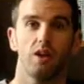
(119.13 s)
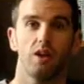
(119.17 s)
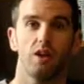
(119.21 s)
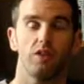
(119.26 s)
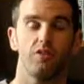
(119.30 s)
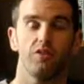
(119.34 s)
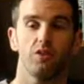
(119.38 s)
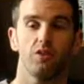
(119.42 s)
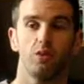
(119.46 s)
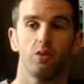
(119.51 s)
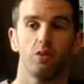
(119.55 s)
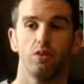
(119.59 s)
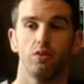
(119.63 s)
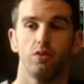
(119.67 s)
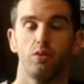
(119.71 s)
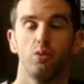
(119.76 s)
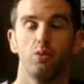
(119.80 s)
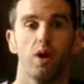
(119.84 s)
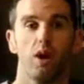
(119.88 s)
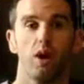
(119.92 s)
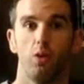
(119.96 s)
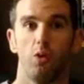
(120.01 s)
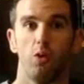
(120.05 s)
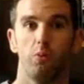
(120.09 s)
It's going
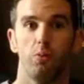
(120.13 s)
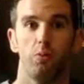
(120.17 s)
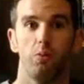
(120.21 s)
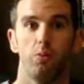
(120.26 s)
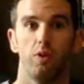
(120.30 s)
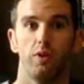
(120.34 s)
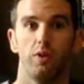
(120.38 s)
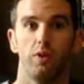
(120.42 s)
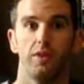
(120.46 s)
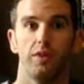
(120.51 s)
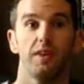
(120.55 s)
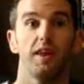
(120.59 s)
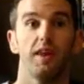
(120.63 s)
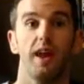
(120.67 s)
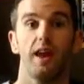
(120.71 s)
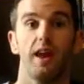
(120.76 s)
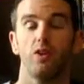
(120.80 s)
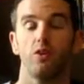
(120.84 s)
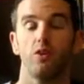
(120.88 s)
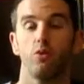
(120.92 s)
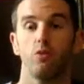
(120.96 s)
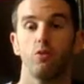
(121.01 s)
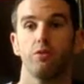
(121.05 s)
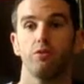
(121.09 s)
to help with
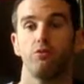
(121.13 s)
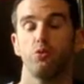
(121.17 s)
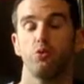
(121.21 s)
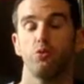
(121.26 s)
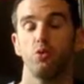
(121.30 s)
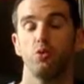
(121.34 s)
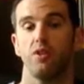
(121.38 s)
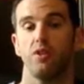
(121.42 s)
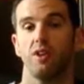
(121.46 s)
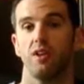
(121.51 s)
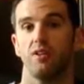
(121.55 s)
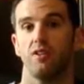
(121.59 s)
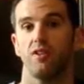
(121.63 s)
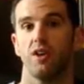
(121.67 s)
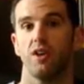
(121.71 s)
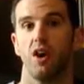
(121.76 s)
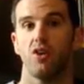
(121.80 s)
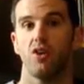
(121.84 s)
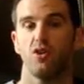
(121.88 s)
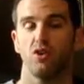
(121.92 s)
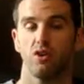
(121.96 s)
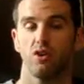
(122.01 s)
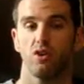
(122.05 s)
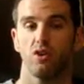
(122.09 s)
getting you through the
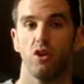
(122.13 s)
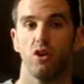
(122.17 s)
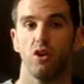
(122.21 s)
entire